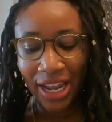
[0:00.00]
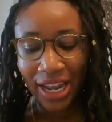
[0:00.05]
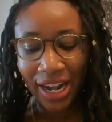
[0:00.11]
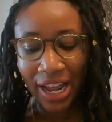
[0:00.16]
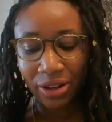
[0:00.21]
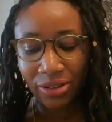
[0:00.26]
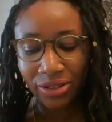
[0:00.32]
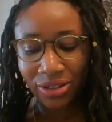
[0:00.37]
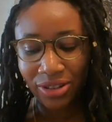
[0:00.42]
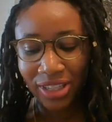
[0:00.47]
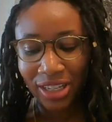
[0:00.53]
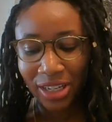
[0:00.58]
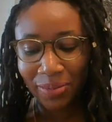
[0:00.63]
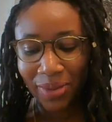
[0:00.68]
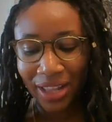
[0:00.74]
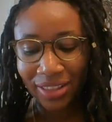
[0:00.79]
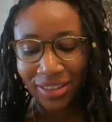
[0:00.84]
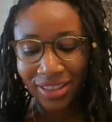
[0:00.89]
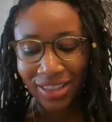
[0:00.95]
And I also think
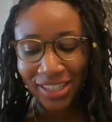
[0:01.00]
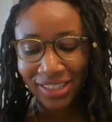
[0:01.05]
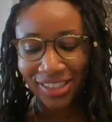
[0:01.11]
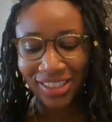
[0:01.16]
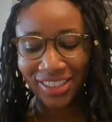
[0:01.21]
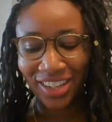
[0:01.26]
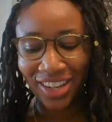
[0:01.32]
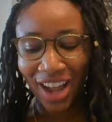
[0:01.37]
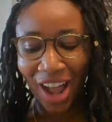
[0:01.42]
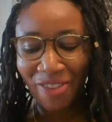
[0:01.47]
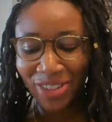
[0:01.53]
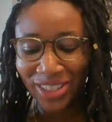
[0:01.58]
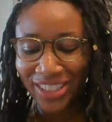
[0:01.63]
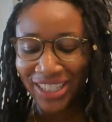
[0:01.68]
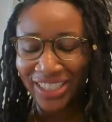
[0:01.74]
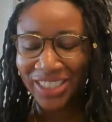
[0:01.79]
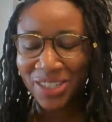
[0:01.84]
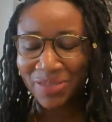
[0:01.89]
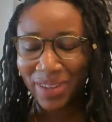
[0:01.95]
about this
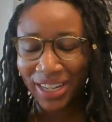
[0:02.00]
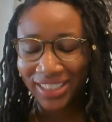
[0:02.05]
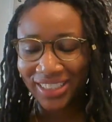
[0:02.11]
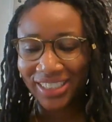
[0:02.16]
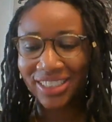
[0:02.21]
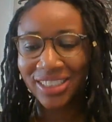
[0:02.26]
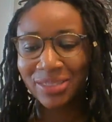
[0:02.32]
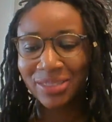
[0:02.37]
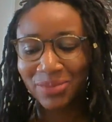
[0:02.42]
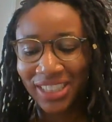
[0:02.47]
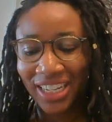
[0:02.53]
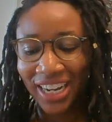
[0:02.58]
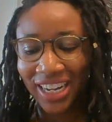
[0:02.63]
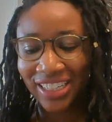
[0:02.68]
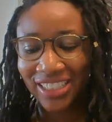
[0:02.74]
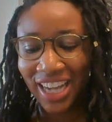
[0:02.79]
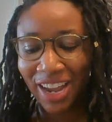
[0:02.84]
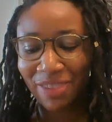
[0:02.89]
conversation about systems change.